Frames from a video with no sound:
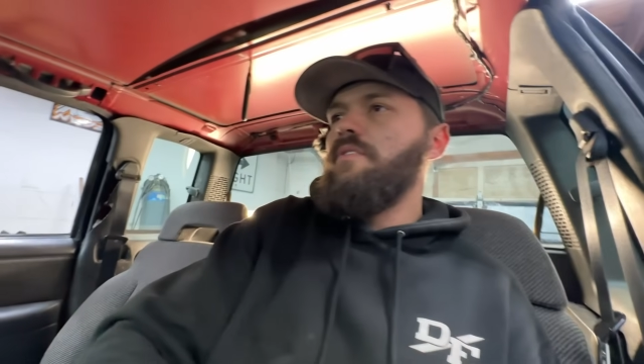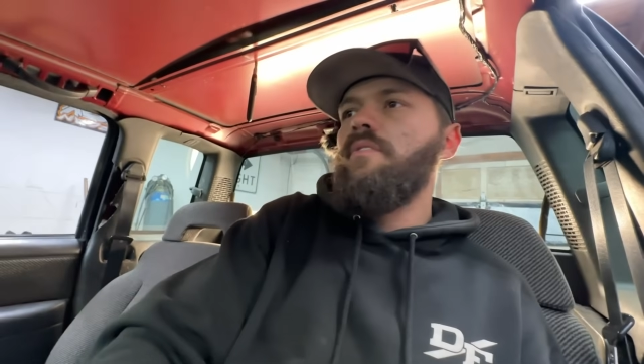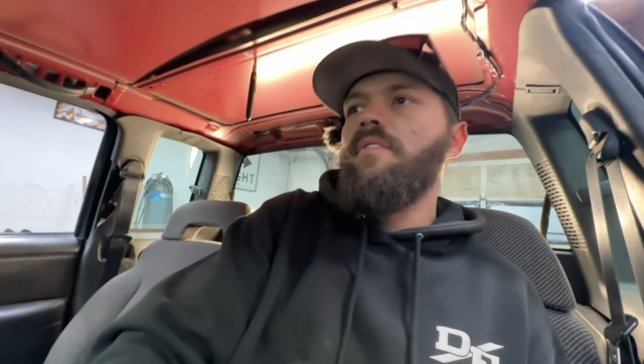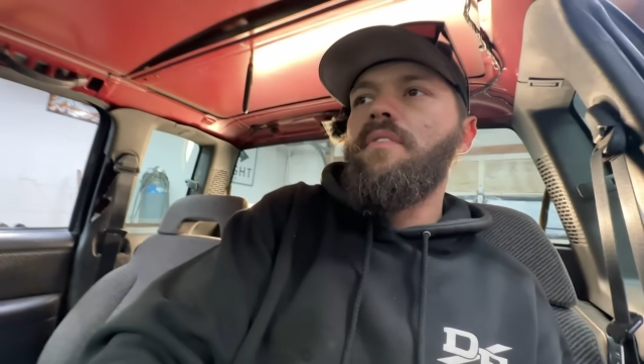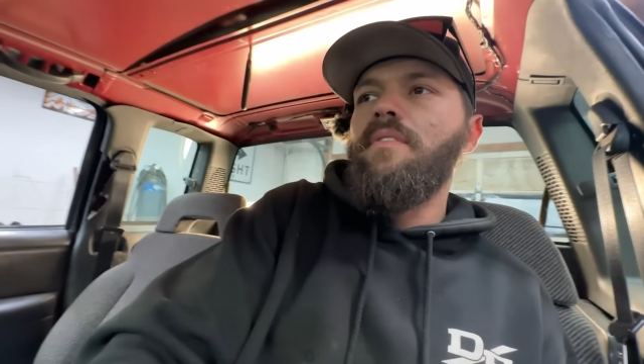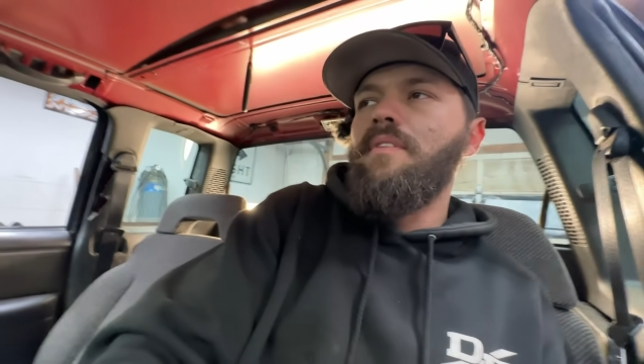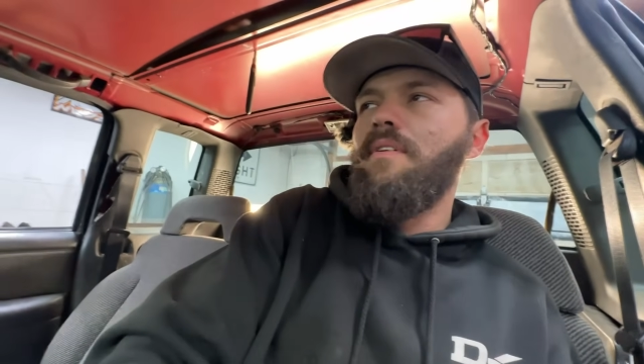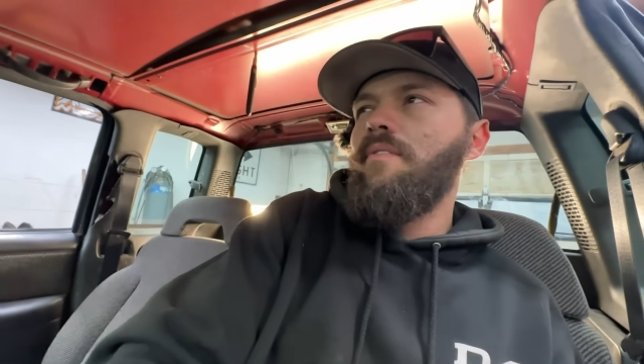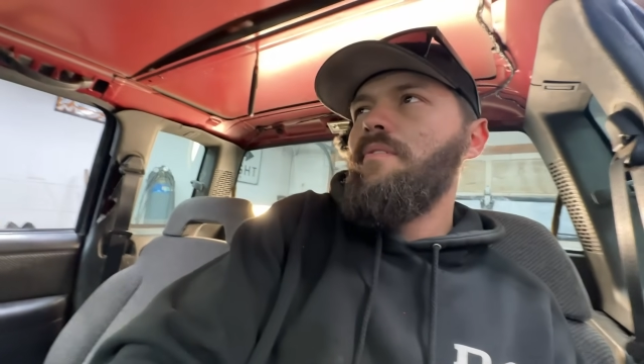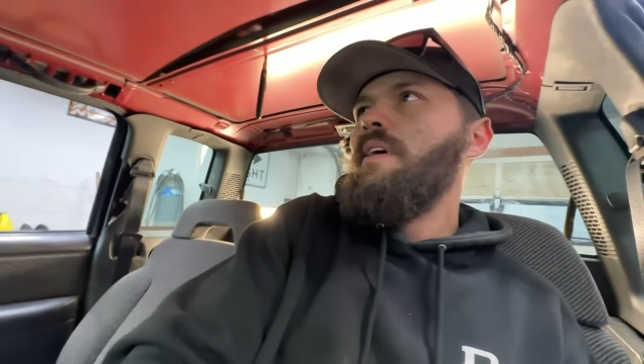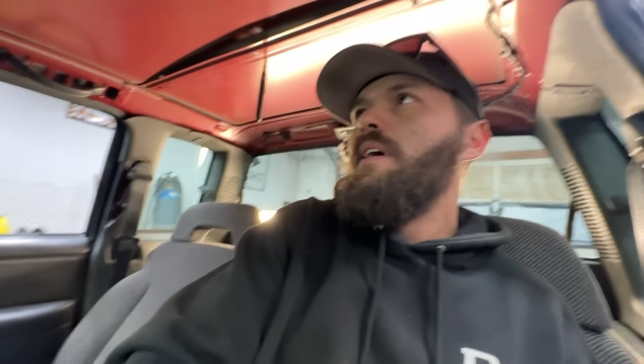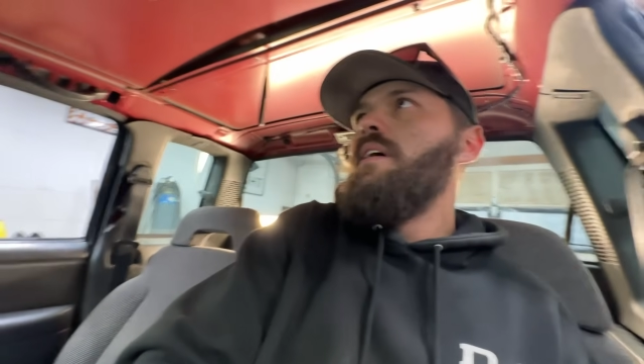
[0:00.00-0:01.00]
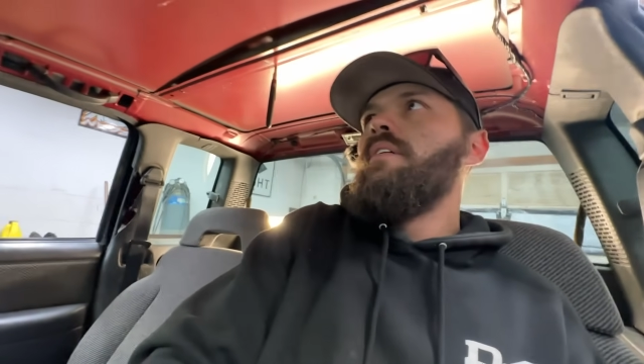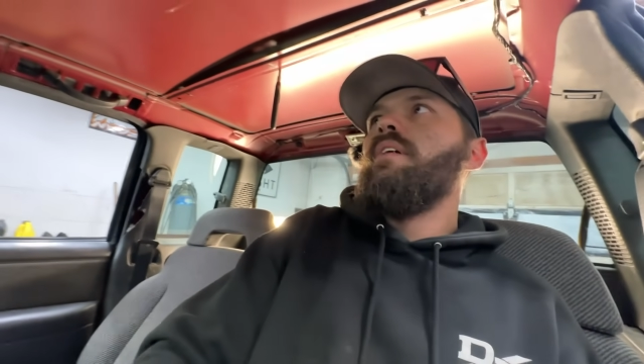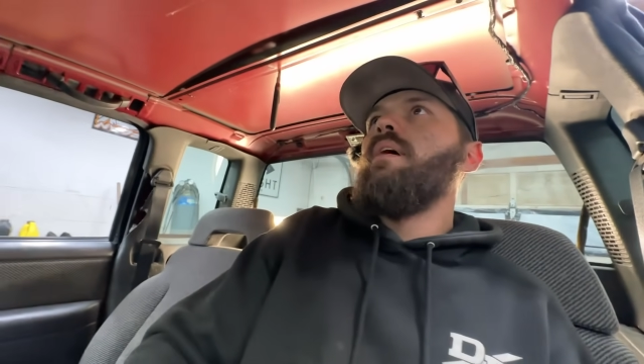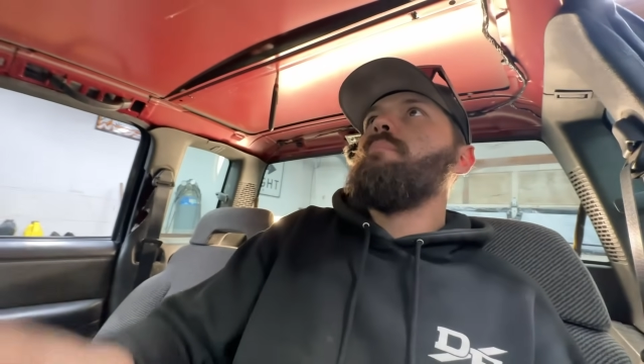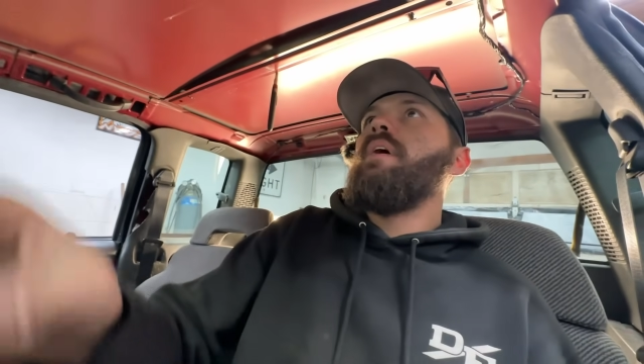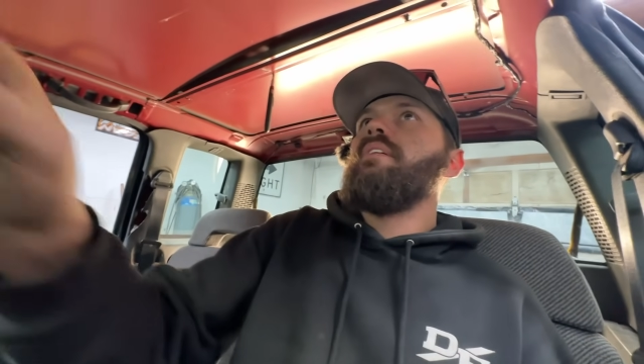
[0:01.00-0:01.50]
stuck on there.
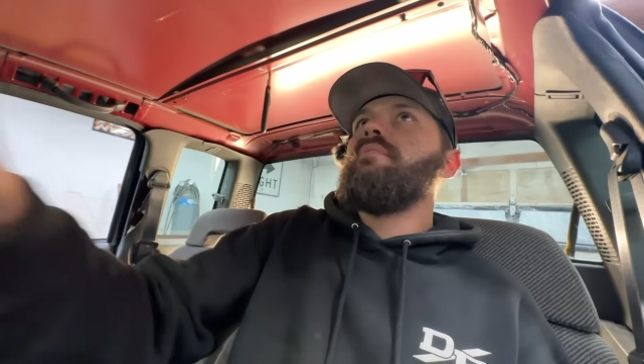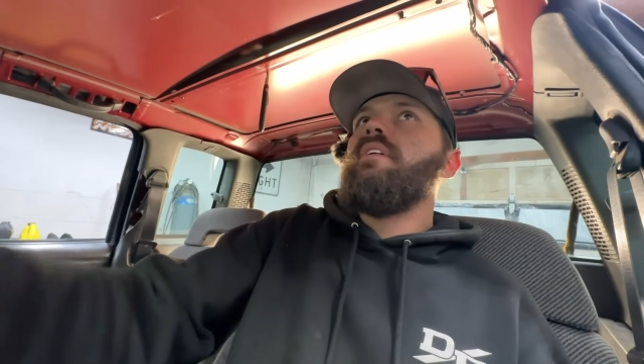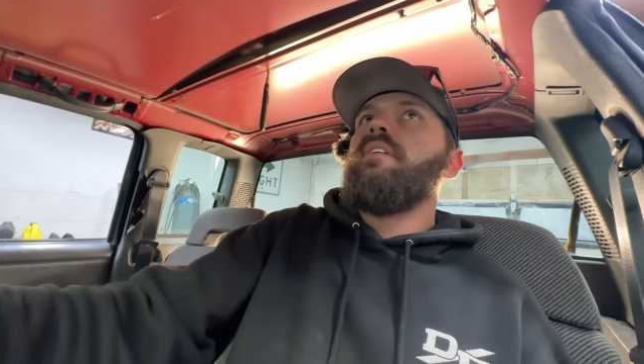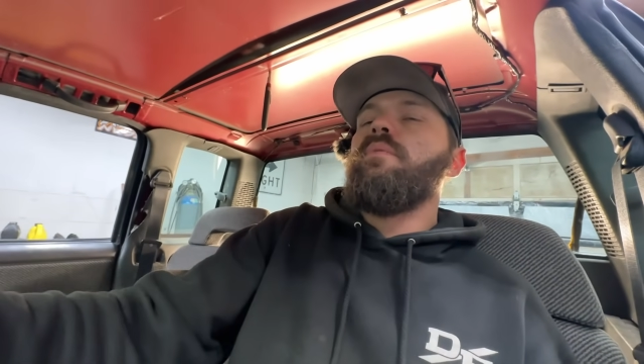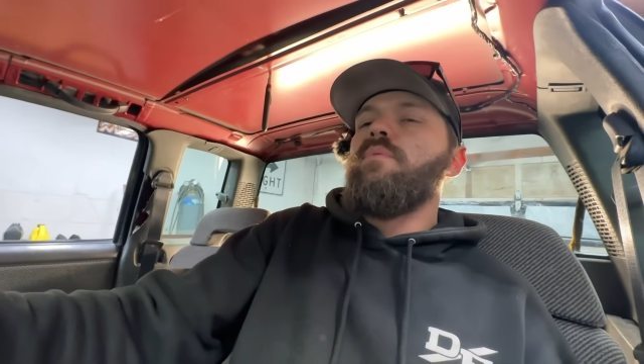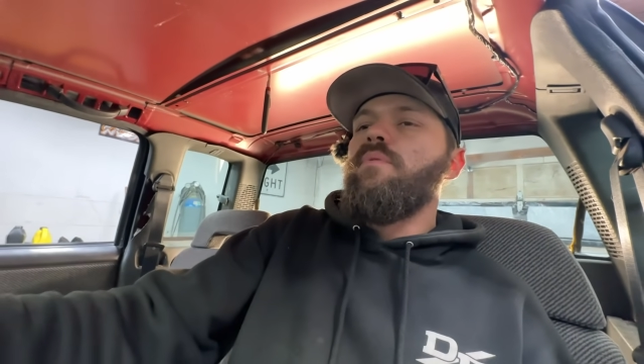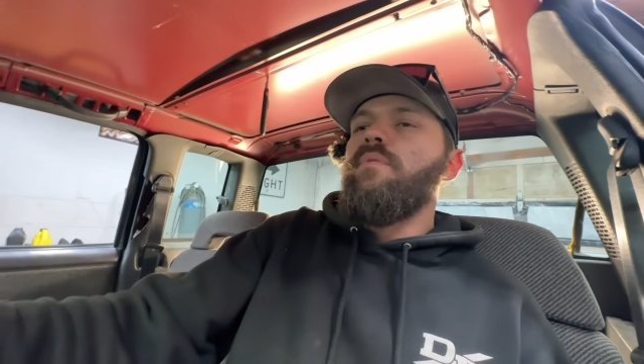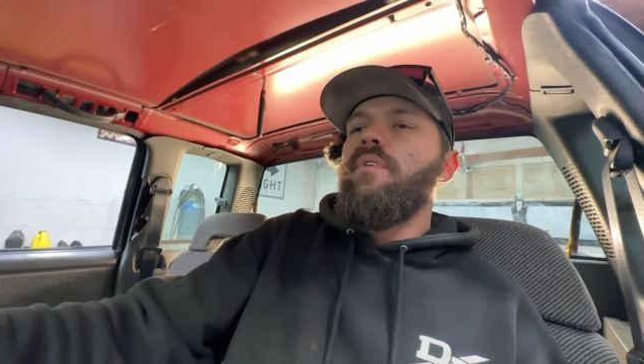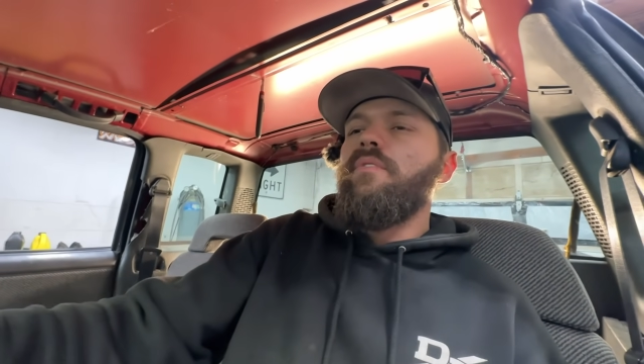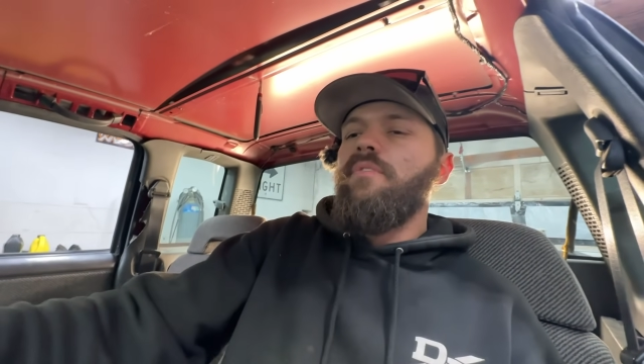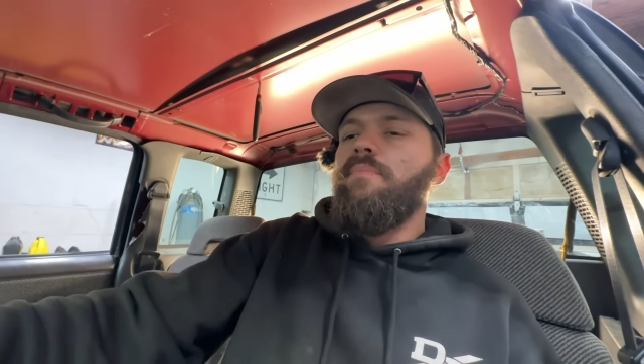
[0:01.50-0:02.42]
That might take a little longer